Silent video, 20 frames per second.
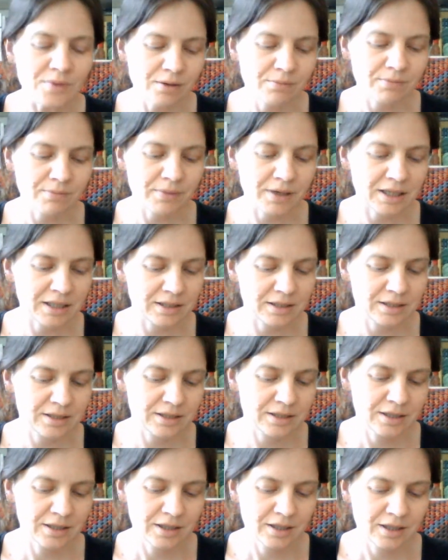But
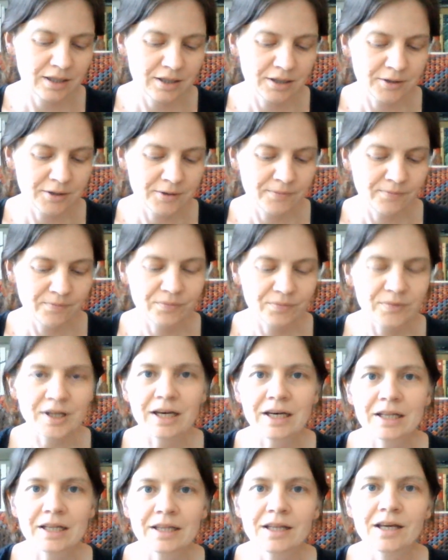get
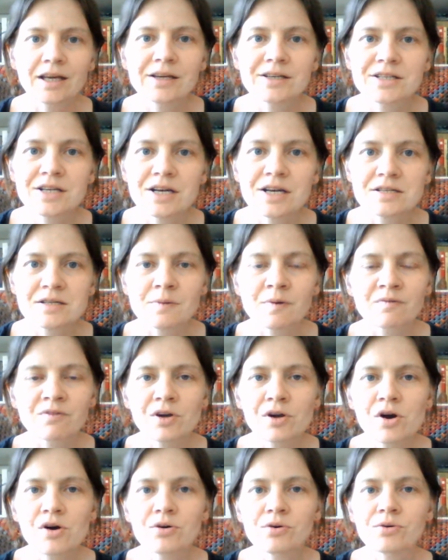in there, share some of your
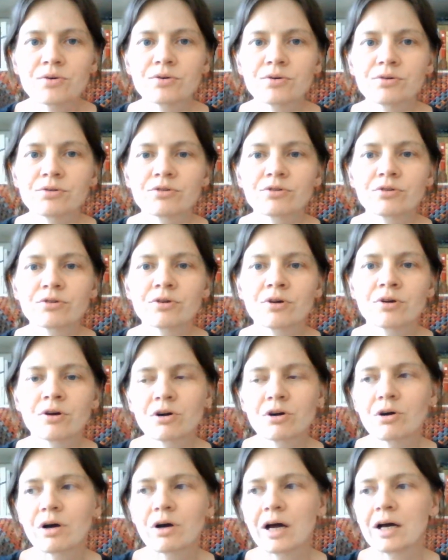goals.
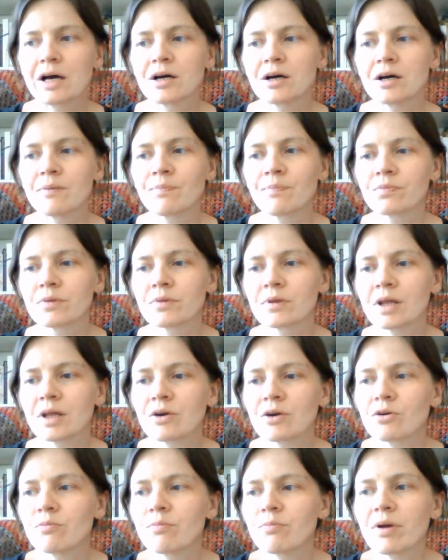It could
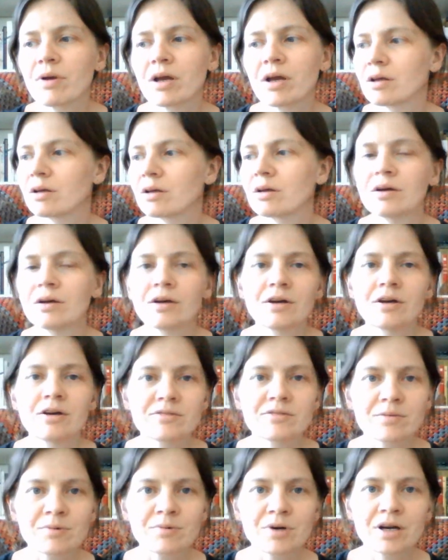be
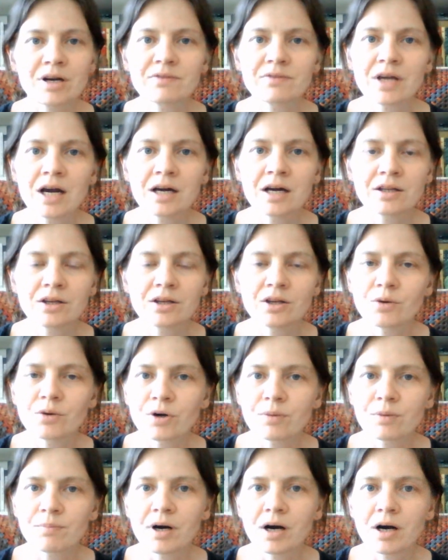some kind of yarn that you want to
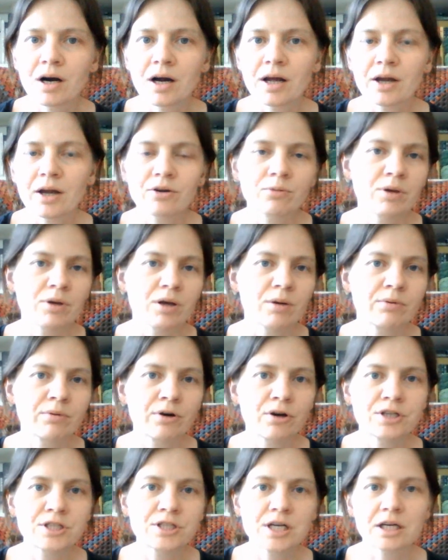buy, it could be a
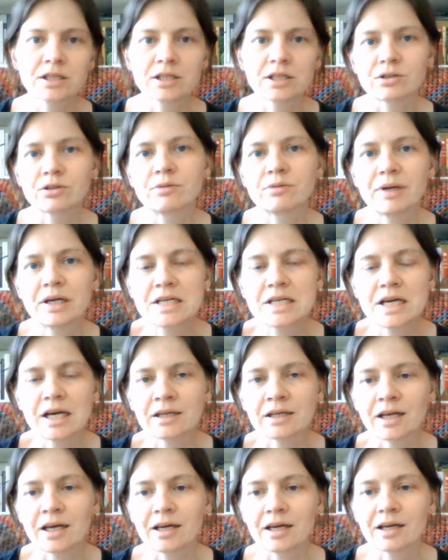project, it could be a
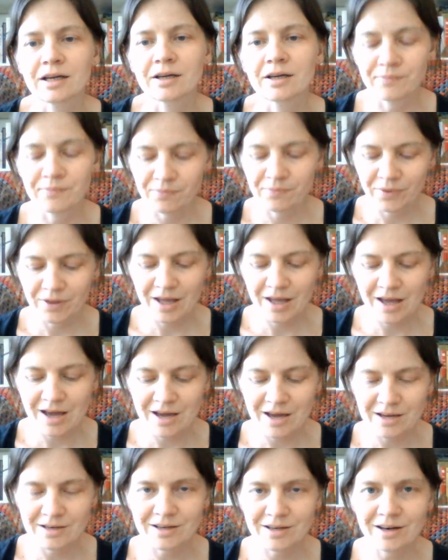technique,
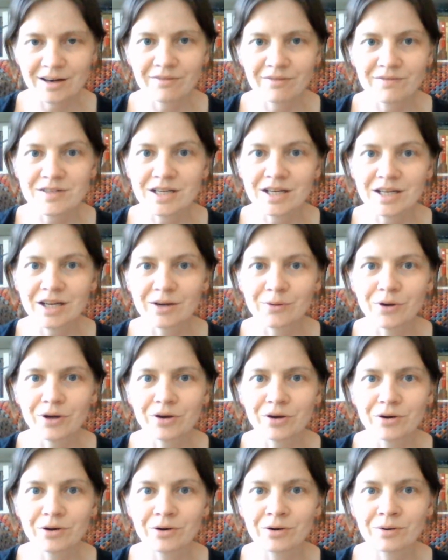and I'd love to hear what
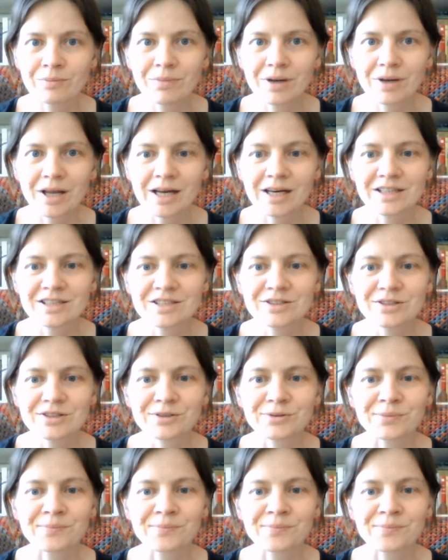you're planning to do.